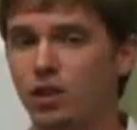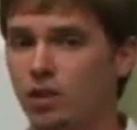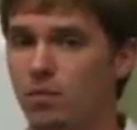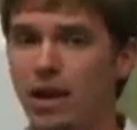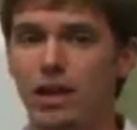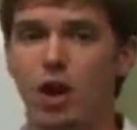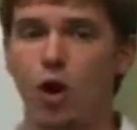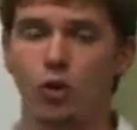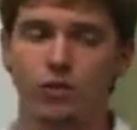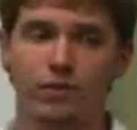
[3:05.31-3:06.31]
could make
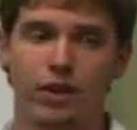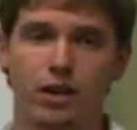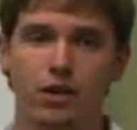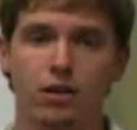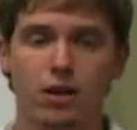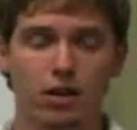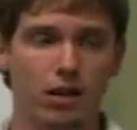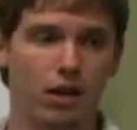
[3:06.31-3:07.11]
all of their